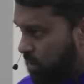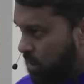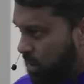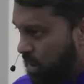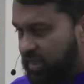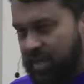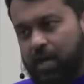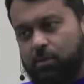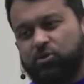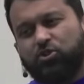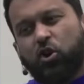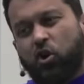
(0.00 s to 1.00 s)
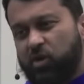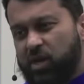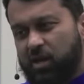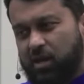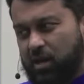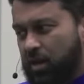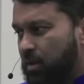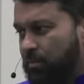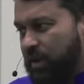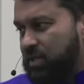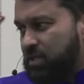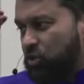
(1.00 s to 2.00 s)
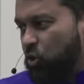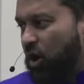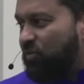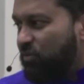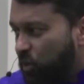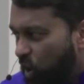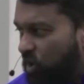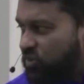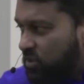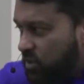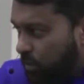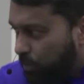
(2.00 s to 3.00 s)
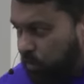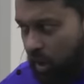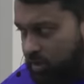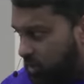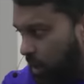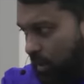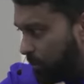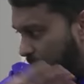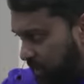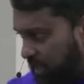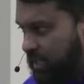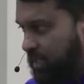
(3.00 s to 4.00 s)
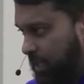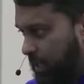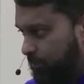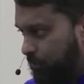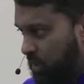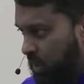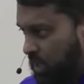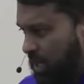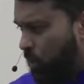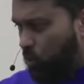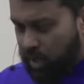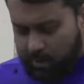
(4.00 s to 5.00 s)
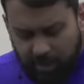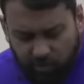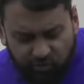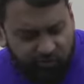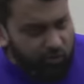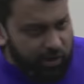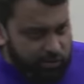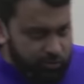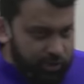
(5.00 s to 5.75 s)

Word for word: then I'm sorry, but you have lost the plot completely. Now, what am I referring to here?